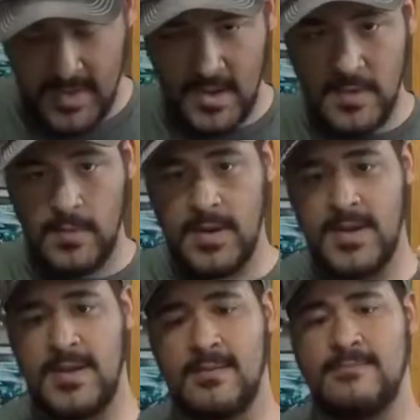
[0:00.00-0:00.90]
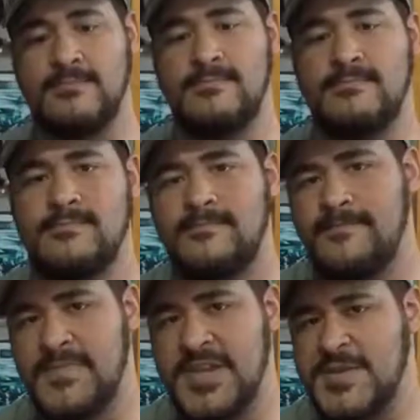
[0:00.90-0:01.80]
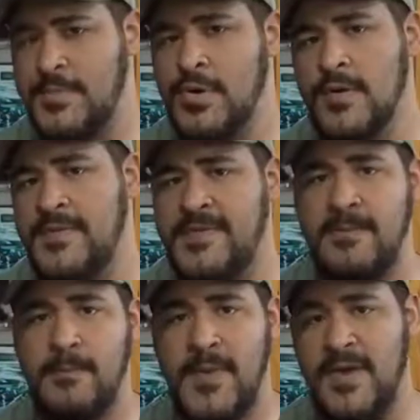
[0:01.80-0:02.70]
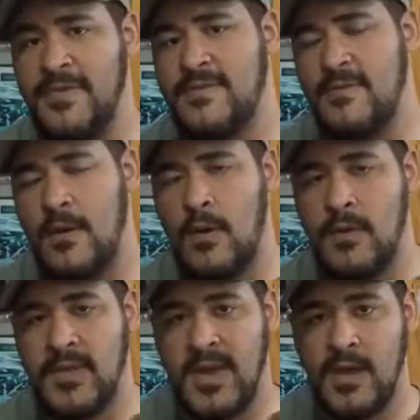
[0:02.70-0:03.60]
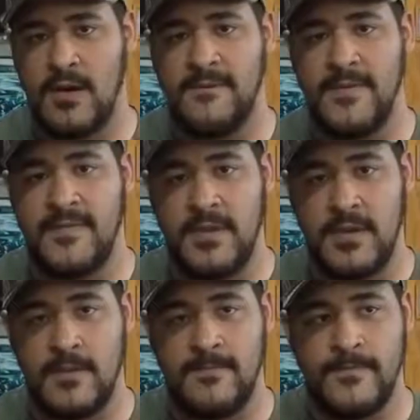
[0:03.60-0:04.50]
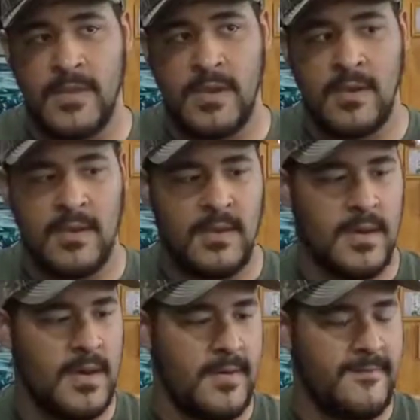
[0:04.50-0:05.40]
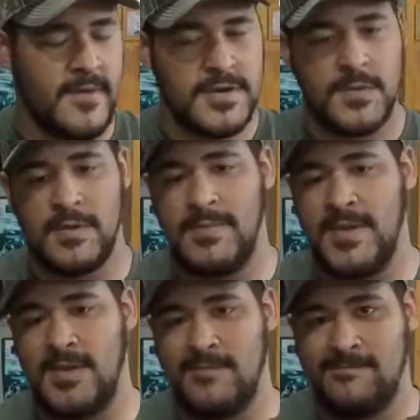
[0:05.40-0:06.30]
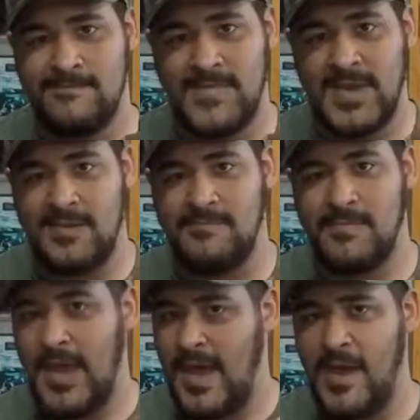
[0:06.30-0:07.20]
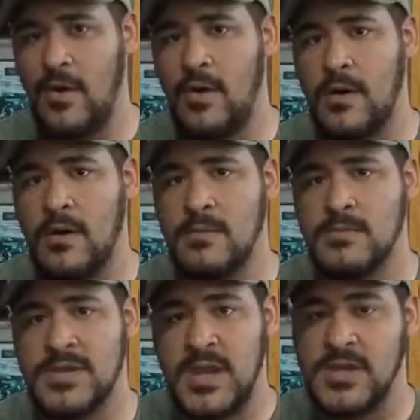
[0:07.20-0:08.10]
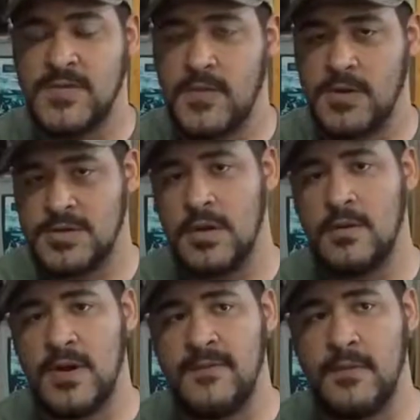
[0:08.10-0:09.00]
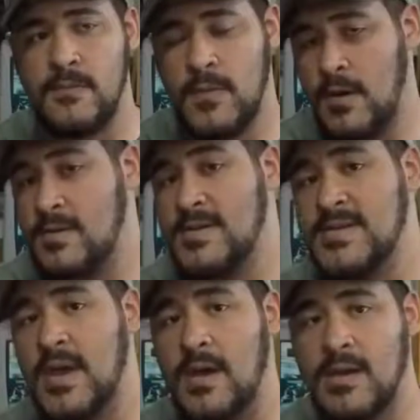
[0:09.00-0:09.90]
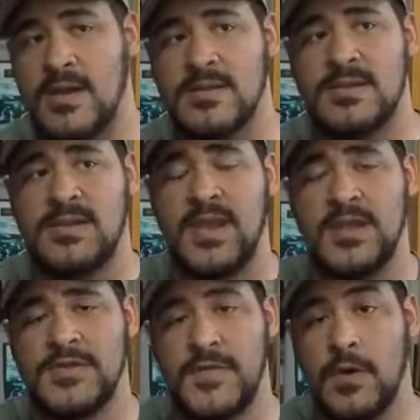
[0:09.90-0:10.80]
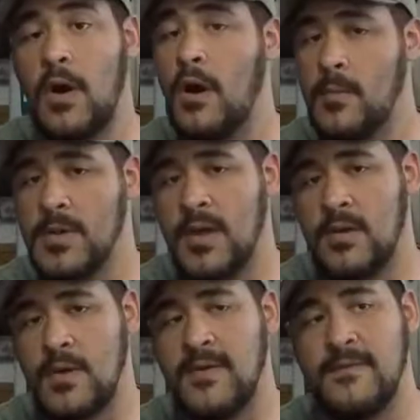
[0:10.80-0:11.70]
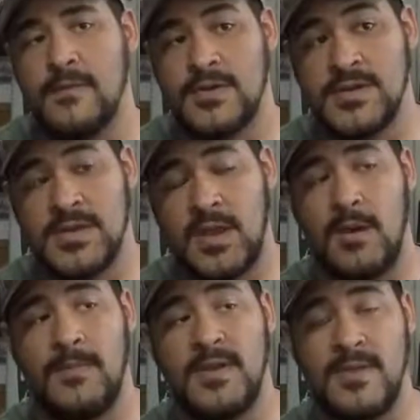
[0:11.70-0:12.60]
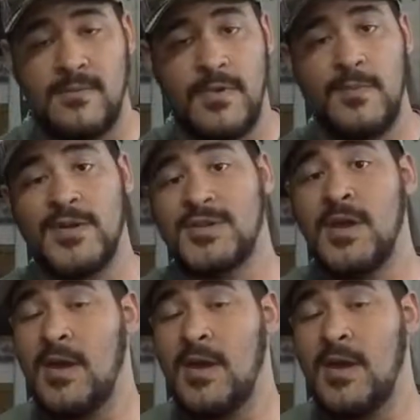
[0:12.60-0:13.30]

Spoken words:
anyway, we're going to disprove some myths on the AR-15. First one being that AR stands for assault rifle. No, it does not. It stands for Armor Light Rifle, which is the company that pretty much